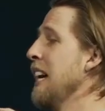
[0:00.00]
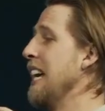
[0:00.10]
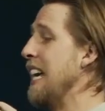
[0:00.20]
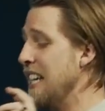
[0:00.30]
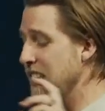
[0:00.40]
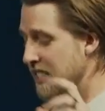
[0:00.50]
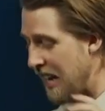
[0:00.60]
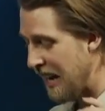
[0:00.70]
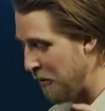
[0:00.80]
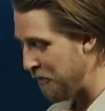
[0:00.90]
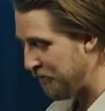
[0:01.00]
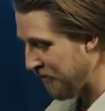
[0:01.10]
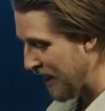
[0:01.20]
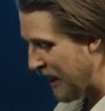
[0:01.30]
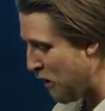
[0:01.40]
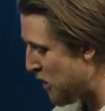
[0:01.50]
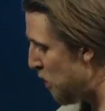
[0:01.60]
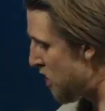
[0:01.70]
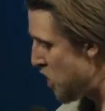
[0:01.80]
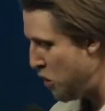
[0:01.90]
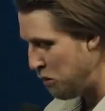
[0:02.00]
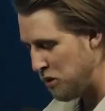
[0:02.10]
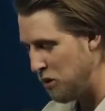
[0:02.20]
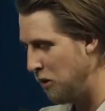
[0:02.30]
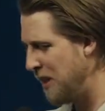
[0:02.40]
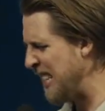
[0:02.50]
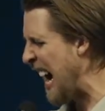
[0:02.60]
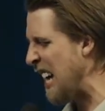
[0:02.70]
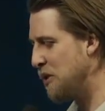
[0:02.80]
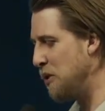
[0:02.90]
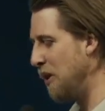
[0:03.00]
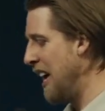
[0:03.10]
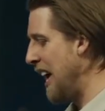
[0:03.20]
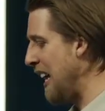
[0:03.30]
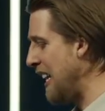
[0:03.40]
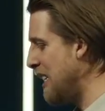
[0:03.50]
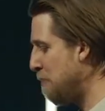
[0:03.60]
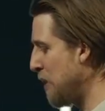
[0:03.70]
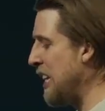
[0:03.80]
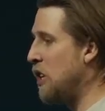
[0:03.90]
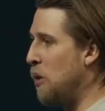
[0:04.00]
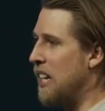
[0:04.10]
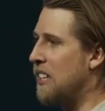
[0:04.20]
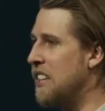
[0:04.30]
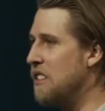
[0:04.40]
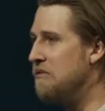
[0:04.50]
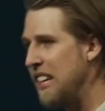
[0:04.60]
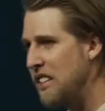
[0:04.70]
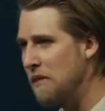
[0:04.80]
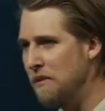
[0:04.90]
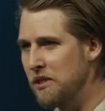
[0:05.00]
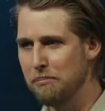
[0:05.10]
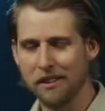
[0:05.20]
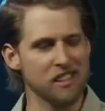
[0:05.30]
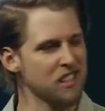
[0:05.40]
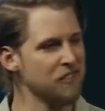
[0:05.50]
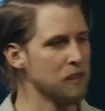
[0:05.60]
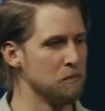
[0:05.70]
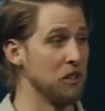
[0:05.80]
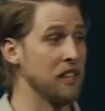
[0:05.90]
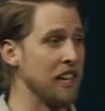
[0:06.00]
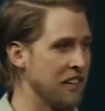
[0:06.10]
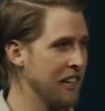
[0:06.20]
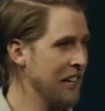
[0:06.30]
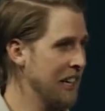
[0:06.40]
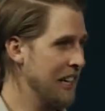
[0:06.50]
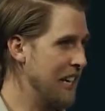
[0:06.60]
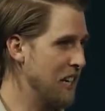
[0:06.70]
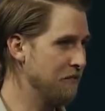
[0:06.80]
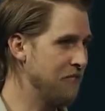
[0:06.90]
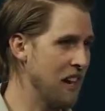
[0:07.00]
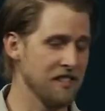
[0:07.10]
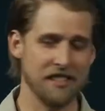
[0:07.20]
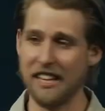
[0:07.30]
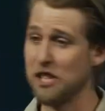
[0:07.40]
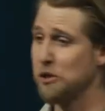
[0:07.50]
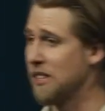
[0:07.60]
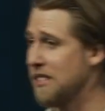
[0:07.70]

he is goes to a new school. He's in high school, and he's pretty quickly the victim of some pretty severe bullying. He finds an interest